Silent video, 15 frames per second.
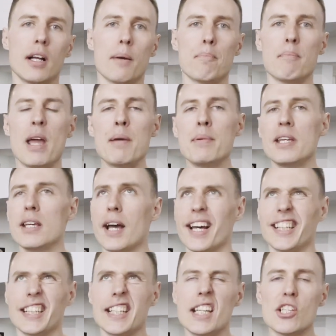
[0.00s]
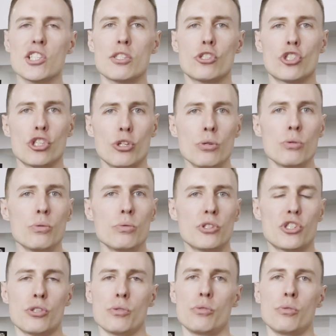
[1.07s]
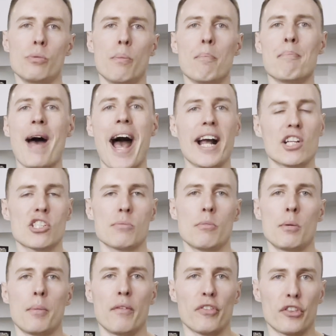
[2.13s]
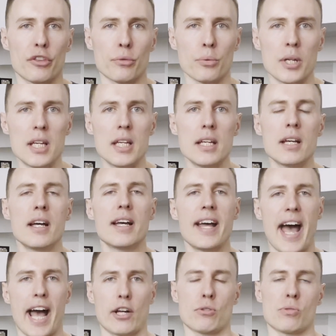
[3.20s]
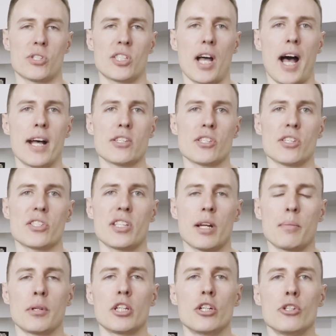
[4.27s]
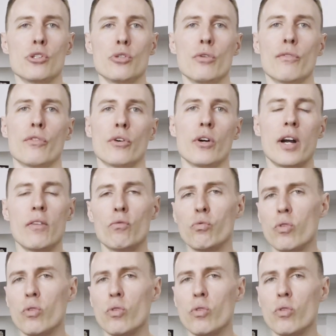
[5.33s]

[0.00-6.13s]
maybe at least 2 to maximum of 3 exercises that I'm gonna do for